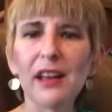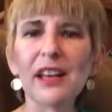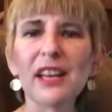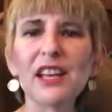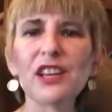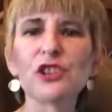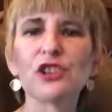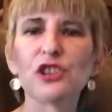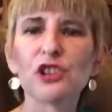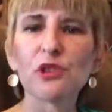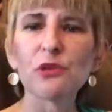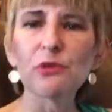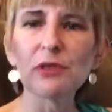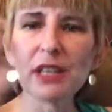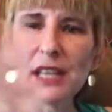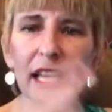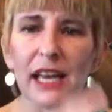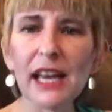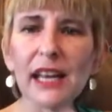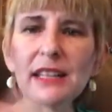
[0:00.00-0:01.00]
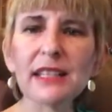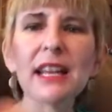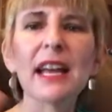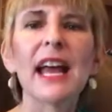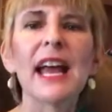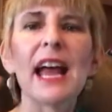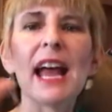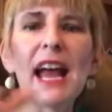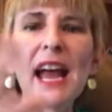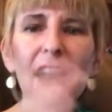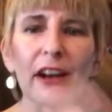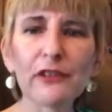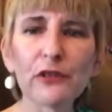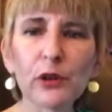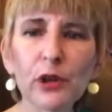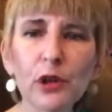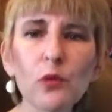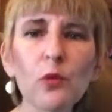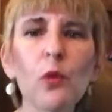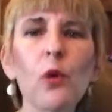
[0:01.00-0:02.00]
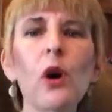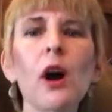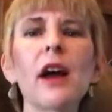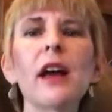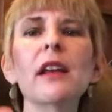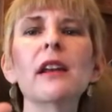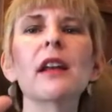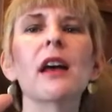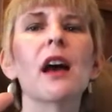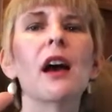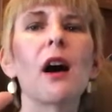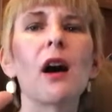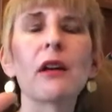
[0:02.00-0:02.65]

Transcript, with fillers: is to get everyone